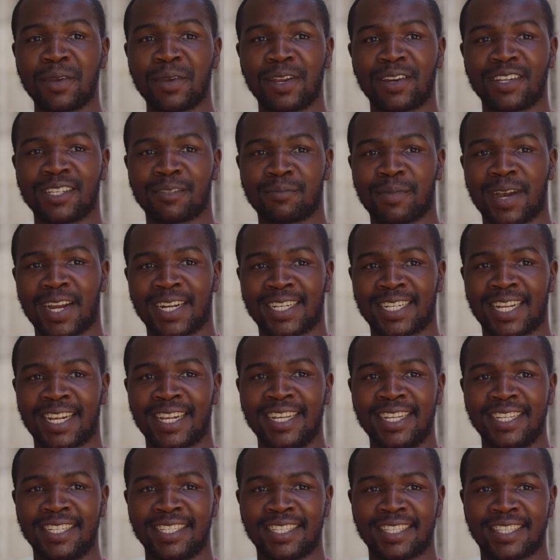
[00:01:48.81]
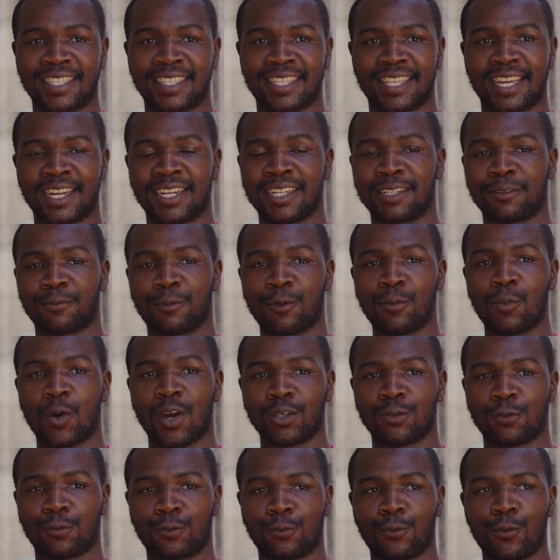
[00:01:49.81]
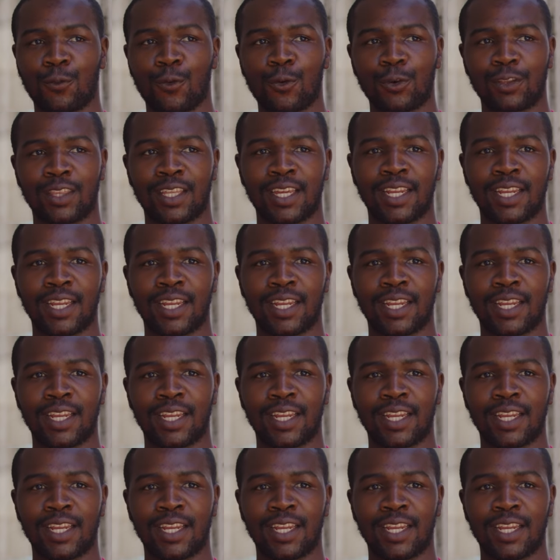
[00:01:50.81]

Mary's Magdalene's, that is from 1 to 4.